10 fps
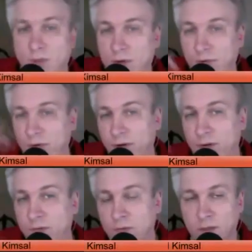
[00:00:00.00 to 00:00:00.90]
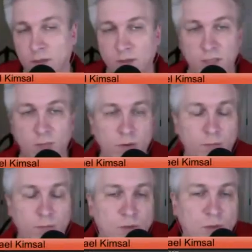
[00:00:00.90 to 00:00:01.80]
are very similar
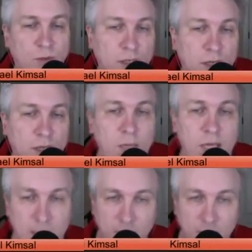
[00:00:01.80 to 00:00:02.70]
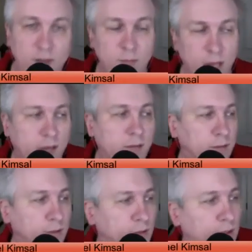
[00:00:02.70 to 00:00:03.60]
between Mikhail and Michael
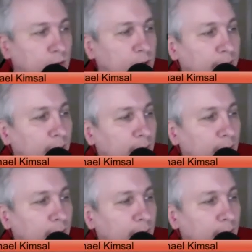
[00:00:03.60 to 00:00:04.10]
and so on.